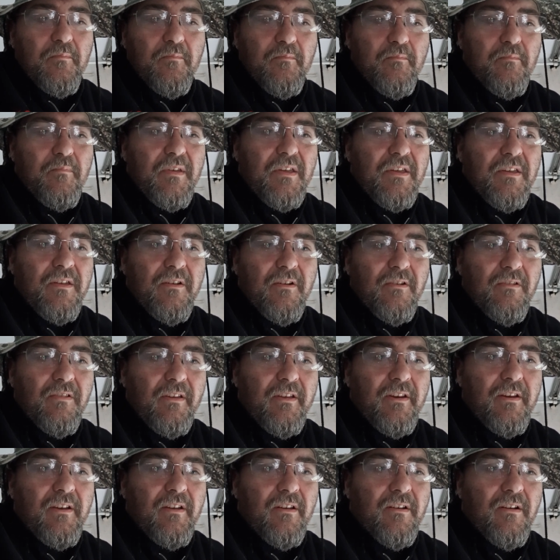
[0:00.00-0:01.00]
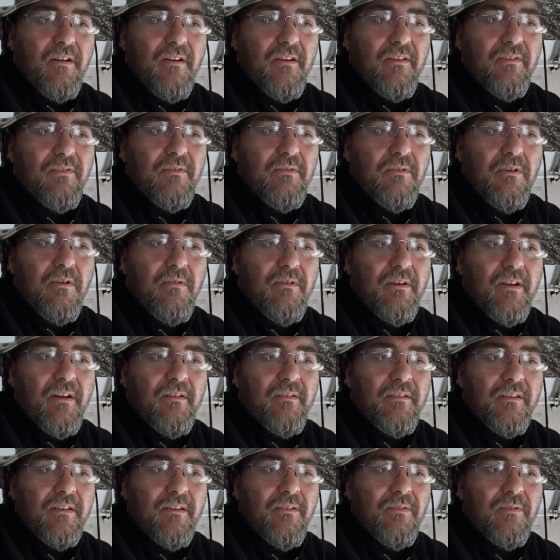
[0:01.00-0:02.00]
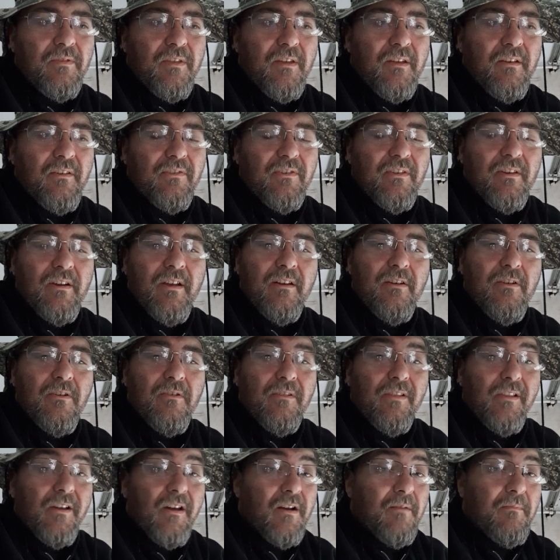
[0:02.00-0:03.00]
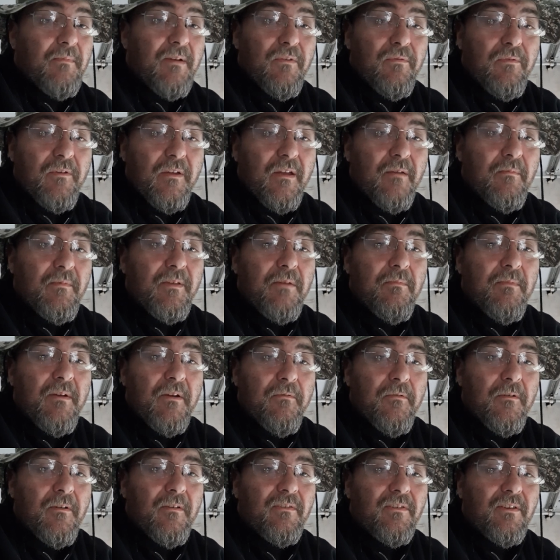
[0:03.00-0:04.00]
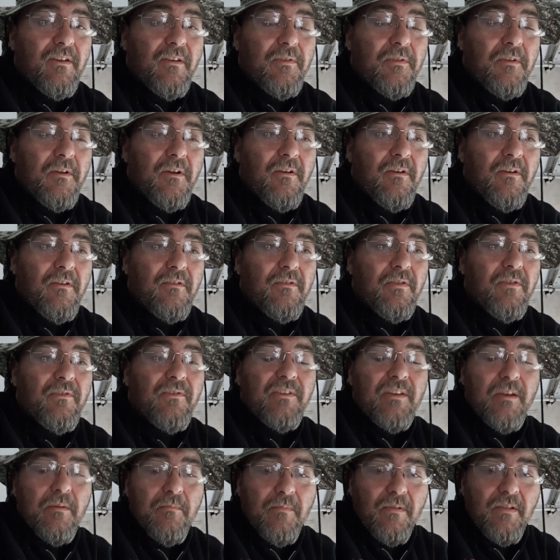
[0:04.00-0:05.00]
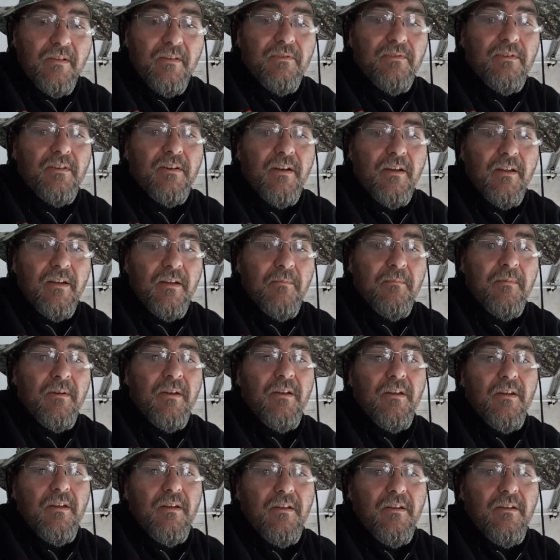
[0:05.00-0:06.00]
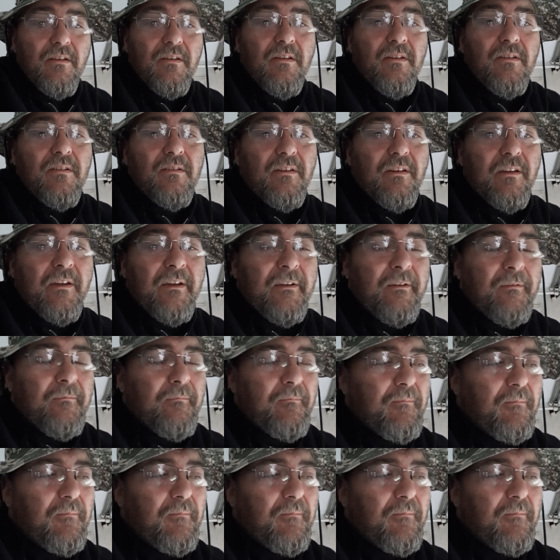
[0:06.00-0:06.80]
be your leading cause of going out and getting things. And I know a lot of my family and my friends out there are under the same beliefs that I am. Okay.